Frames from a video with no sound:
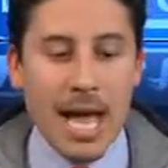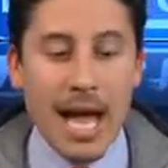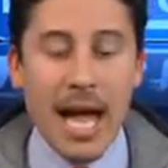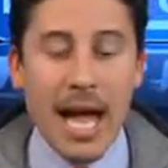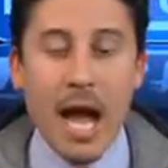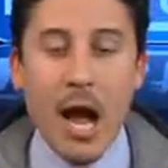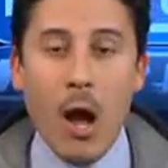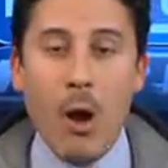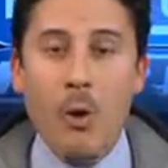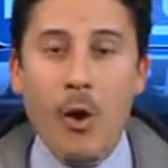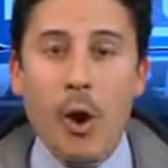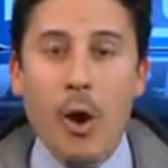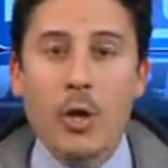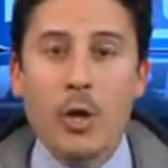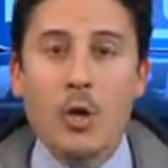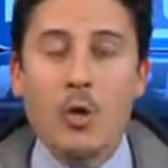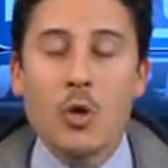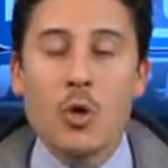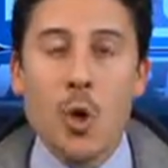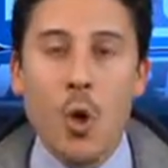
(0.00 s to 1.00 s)
How
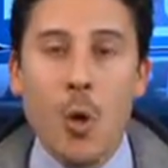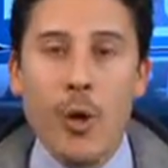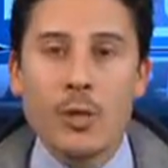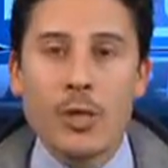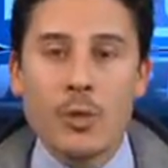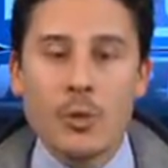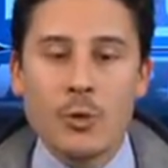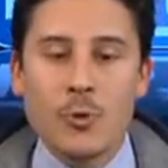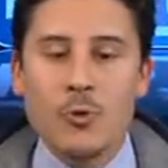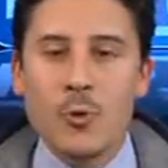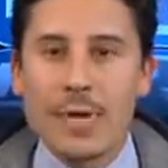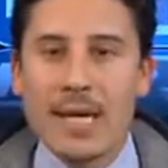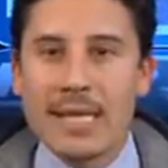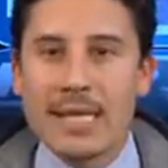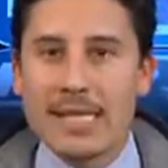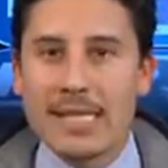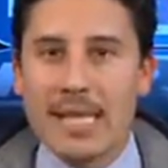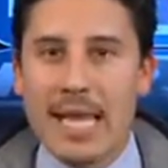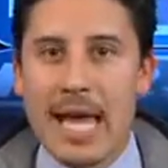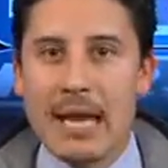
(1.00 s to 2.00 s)
are you going to
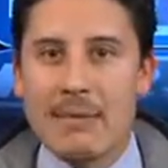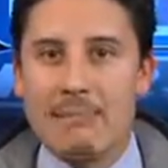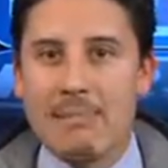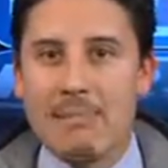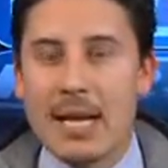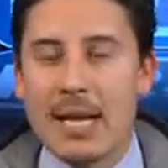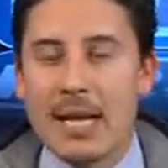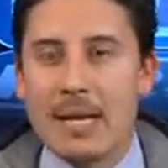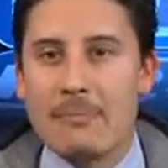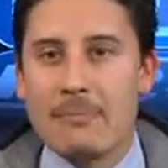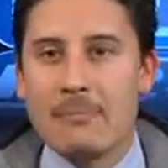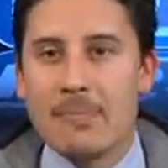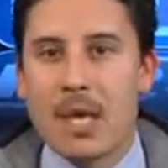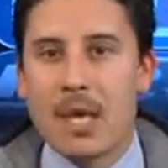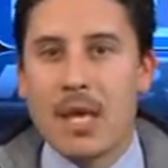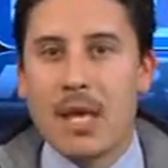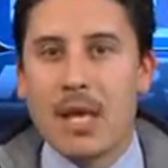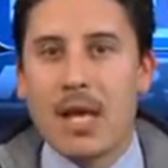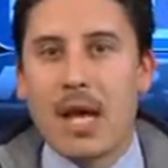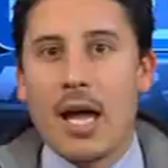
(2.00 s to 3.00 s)
raise that money?
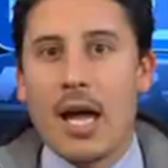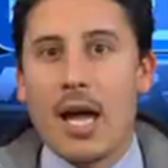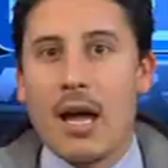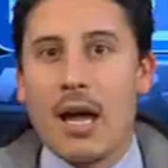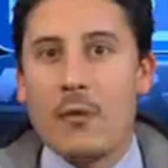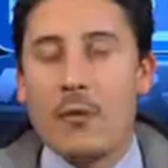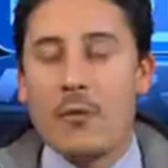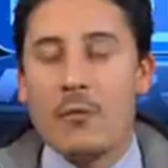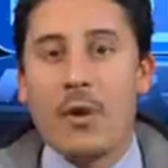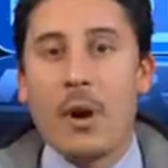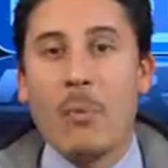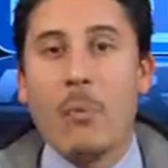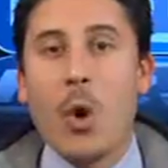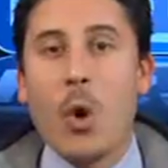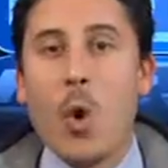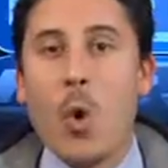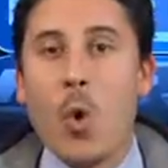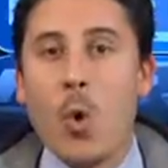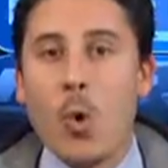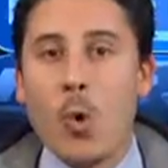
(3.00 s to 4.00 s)

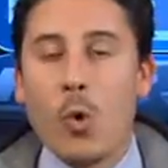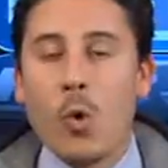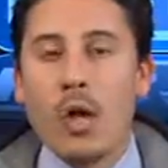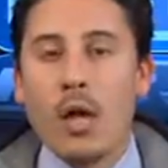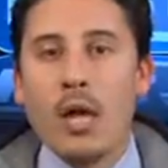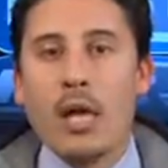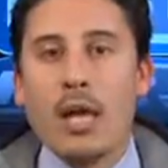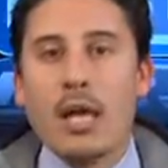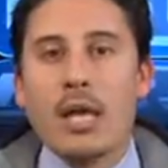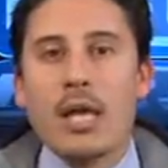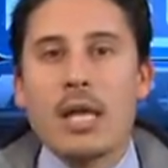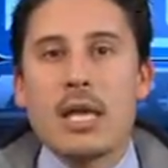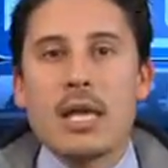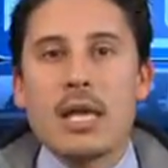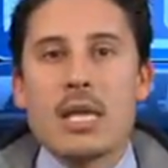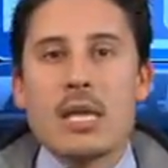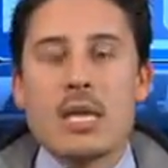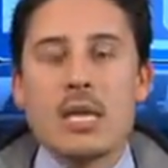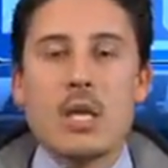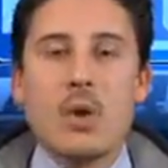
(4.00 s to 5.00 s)
From who?
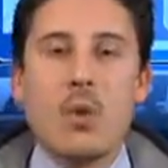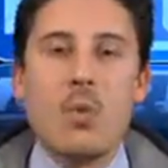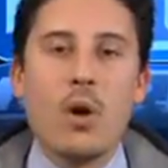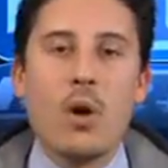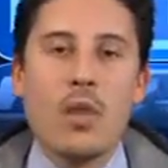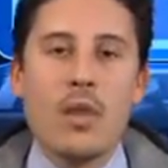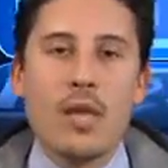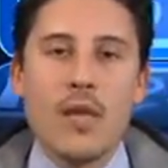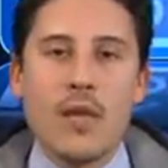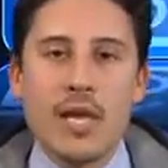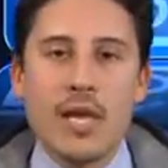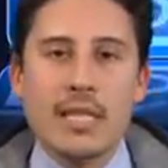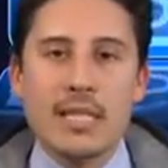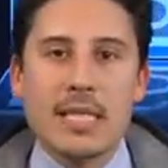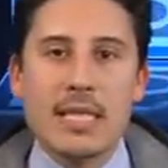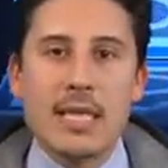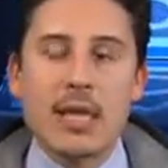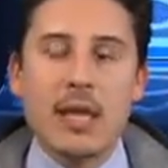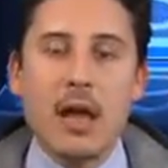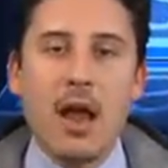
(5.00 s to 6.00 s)
One of the
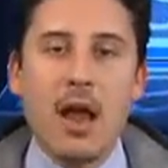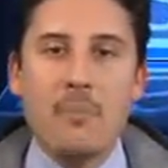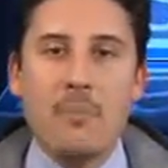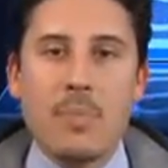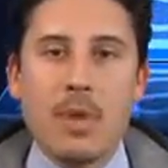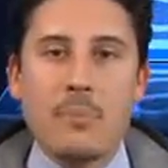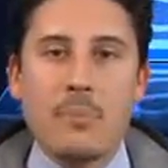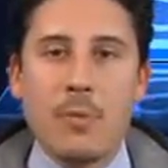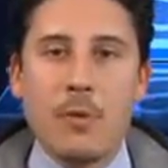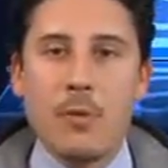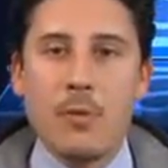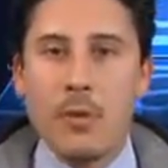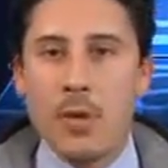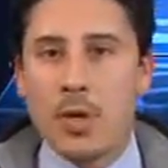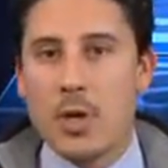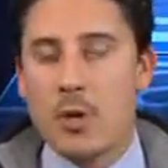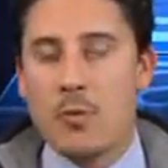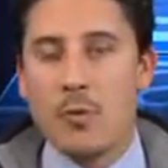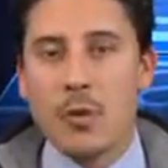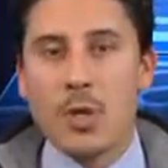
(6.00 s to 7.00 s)
things that a lot of people,
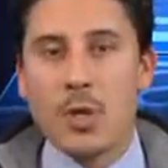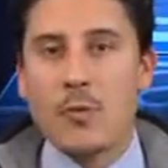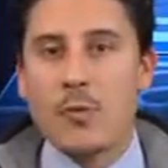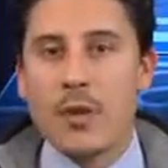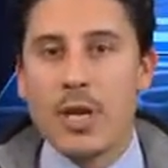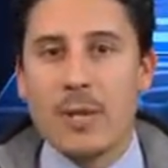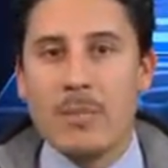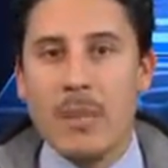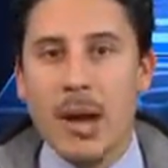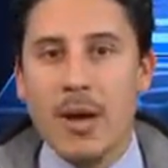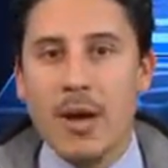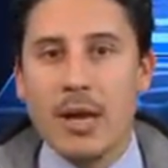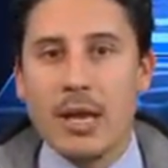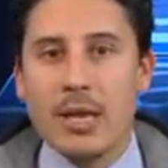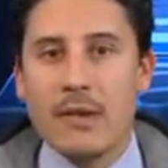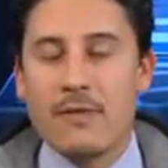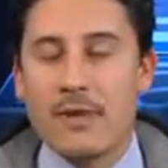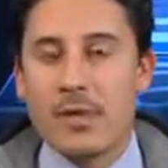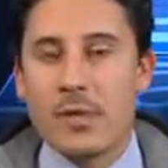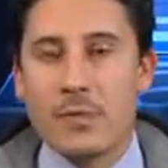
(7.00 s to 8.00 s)
when you read about
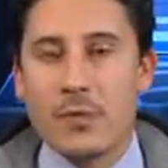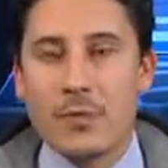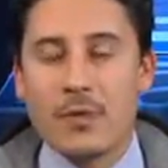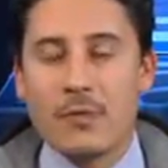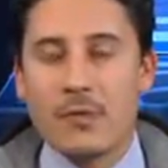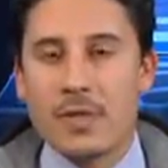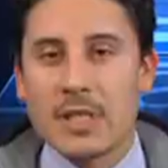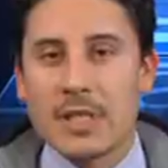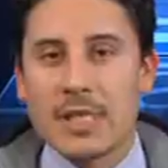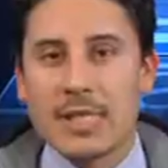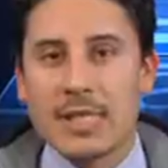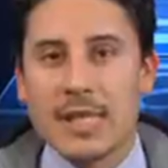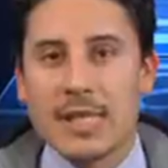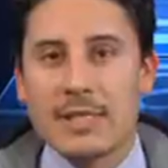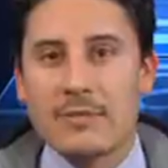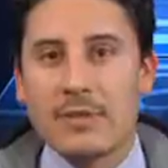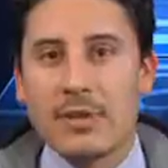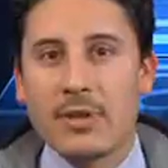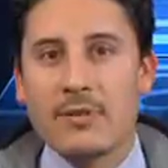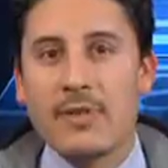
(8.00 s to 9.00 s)
individuals who've
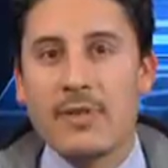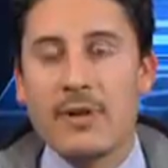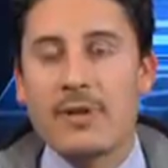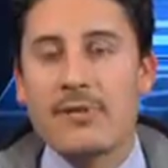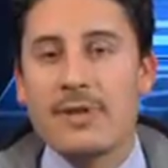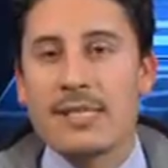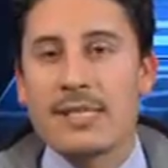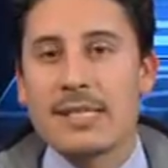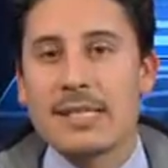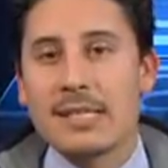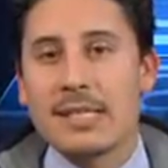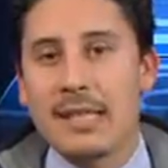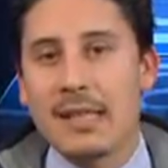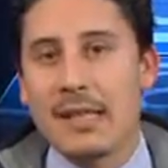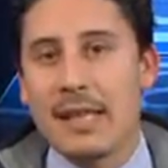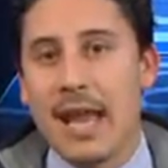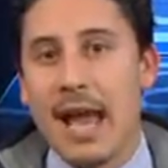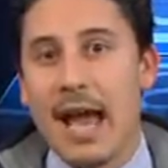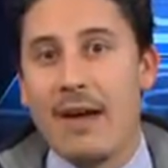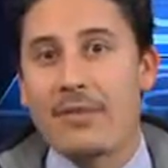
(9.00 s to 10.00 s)
successfully fundraised, is
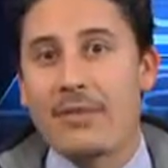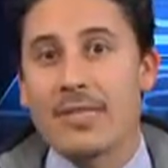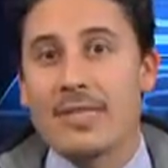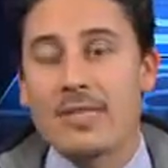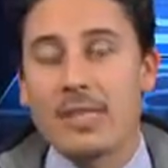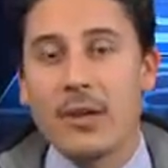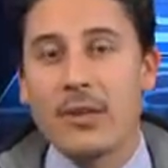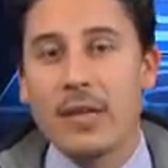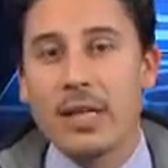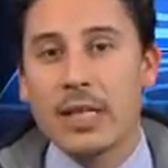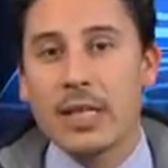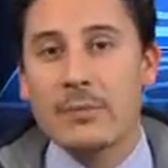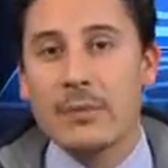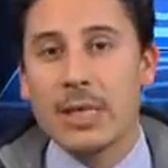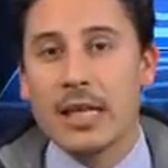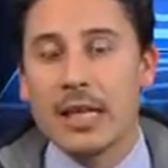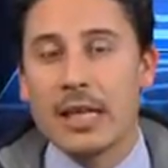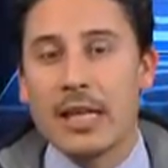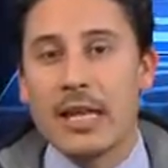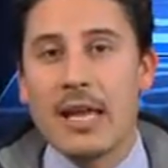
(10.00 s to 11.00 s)
that they have a steering
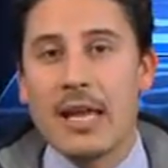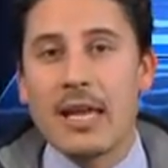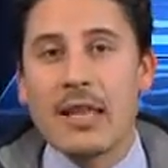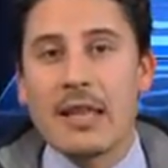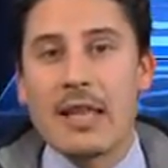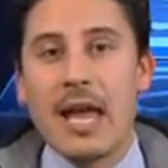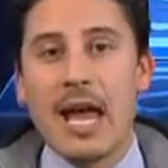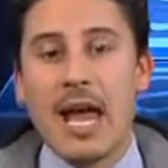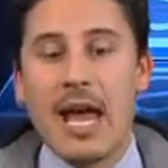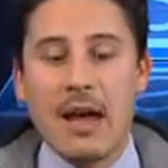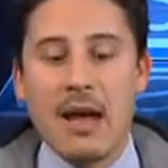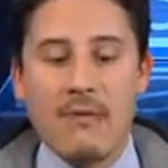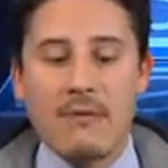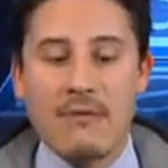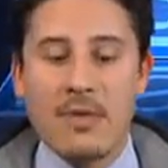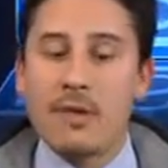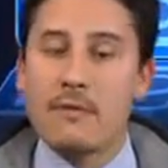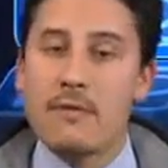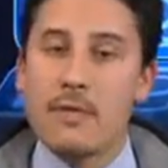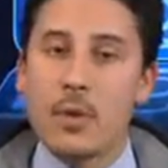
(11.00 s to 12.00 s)
committee. They
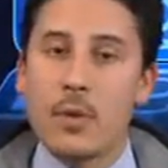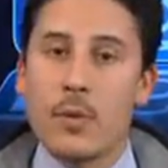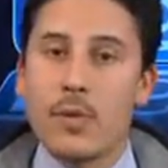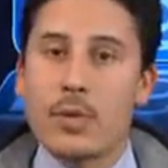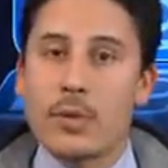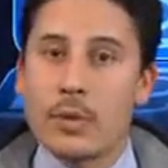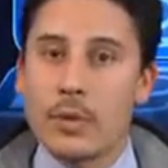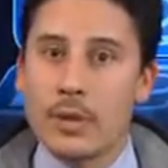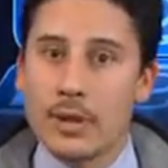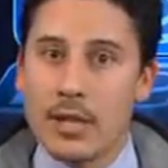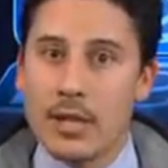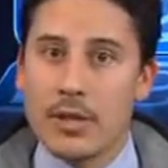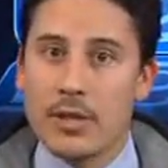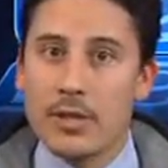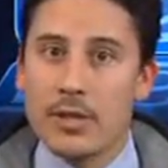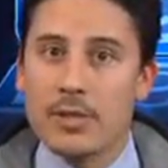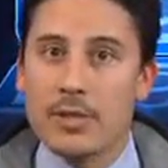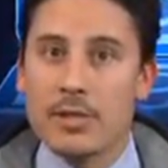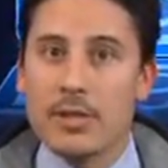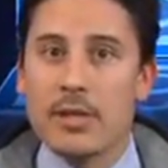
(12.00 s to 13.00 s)
have influential
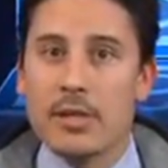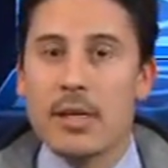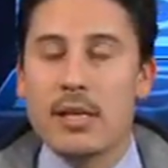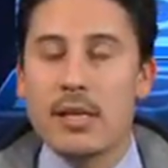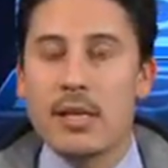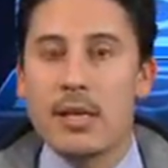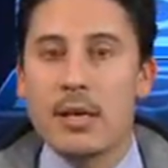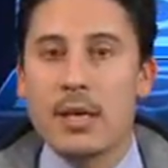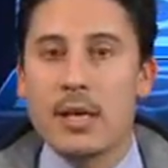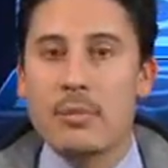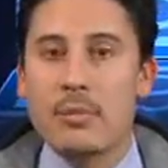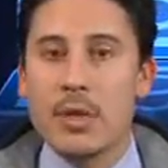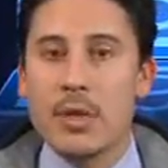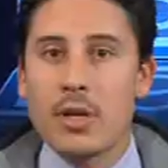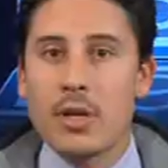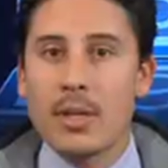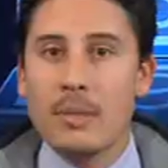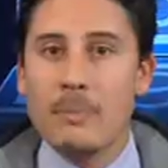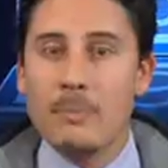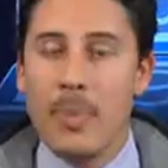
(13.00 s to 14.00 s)
leaders in their
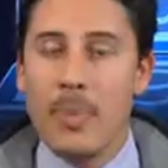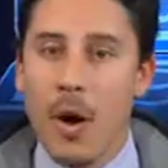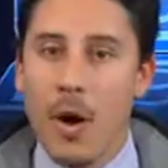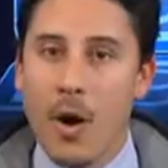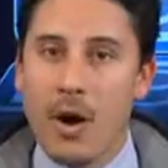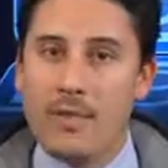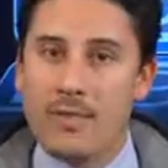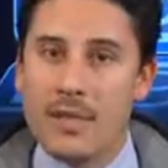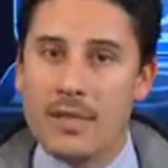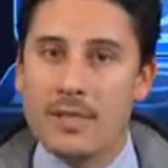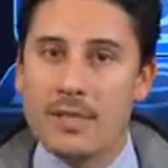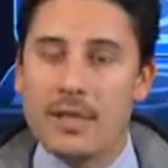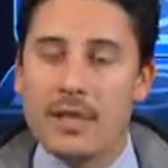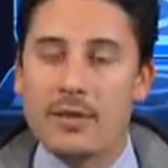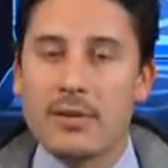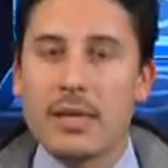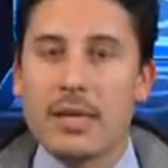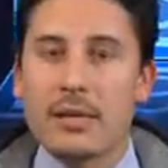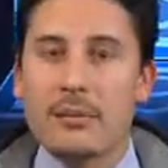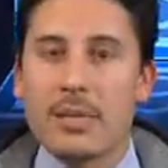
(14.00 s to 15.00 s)
community, part of the
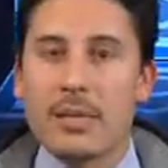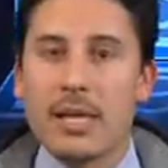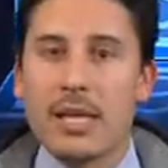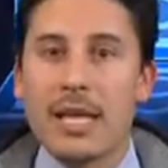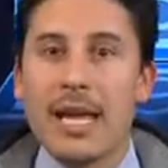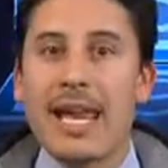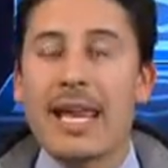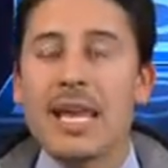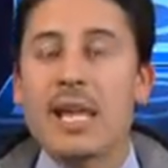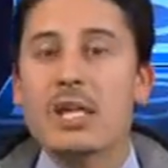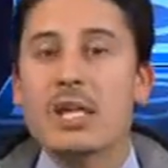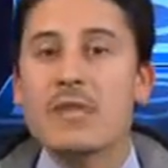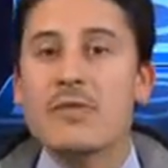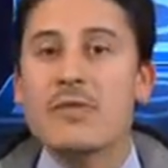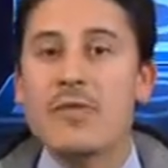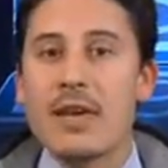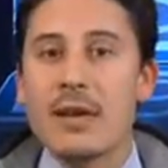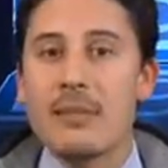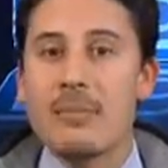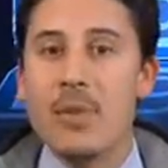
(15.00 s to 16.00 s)
steering committee, and
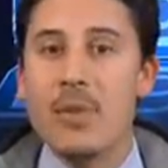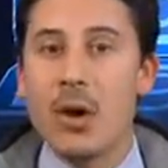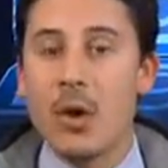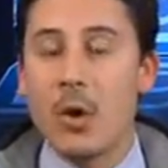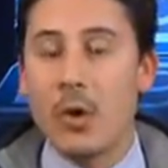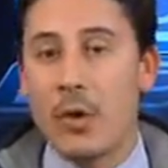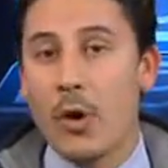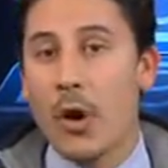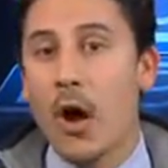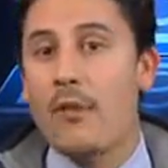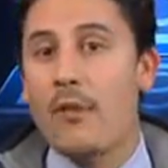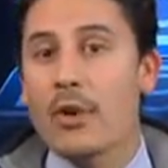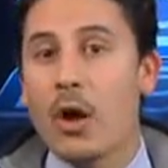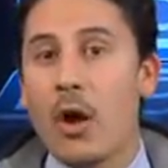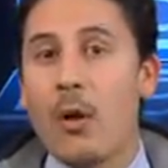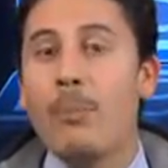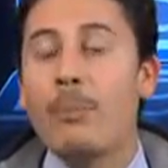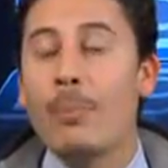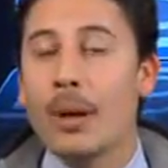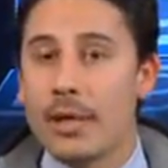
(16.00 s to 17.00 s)
each of them they're
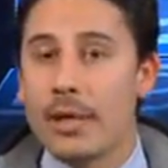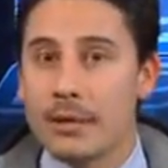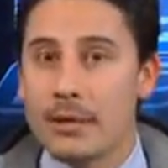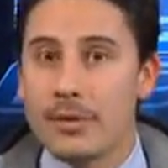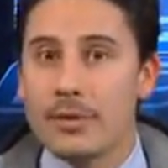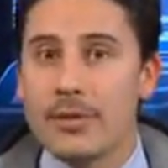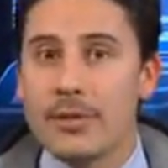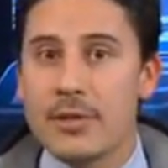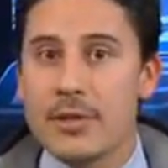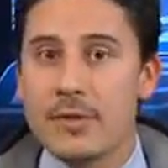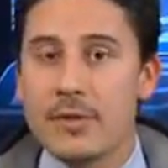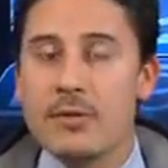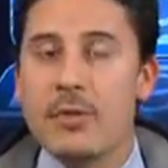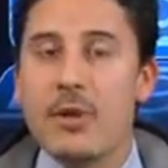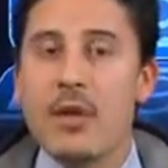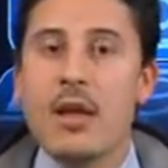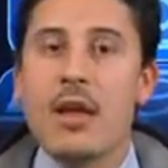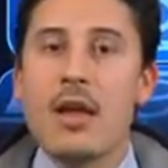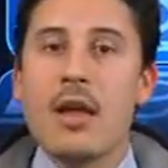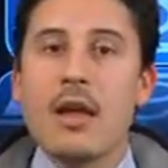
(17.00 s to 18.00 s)
often called bundlers too.